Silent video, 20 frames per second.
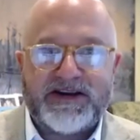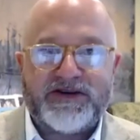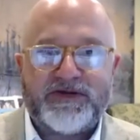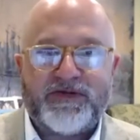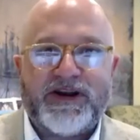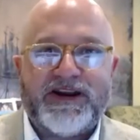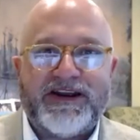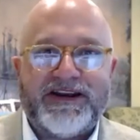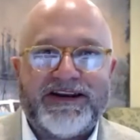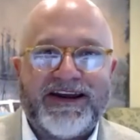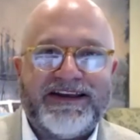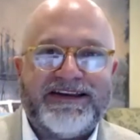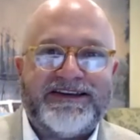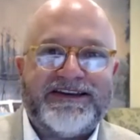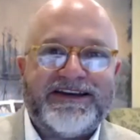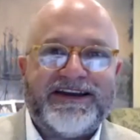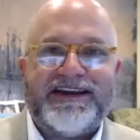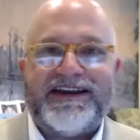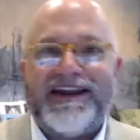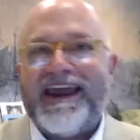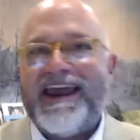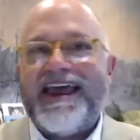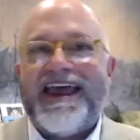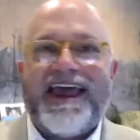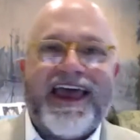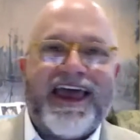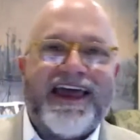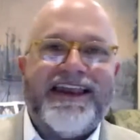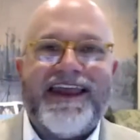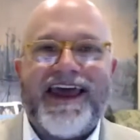2019,
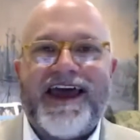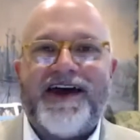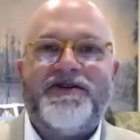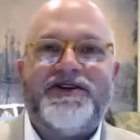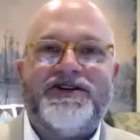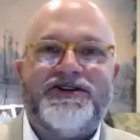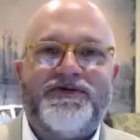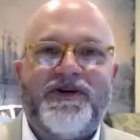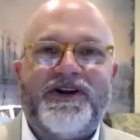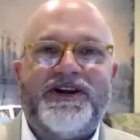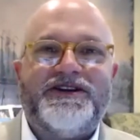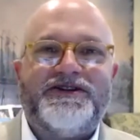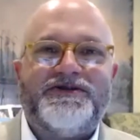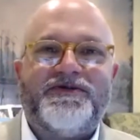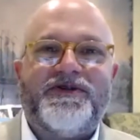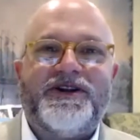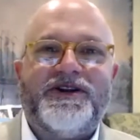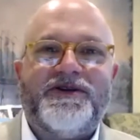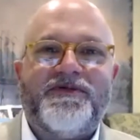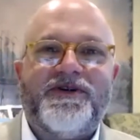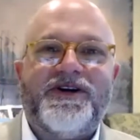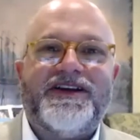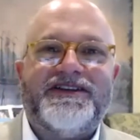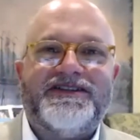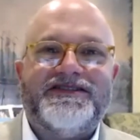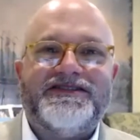and now in 2021.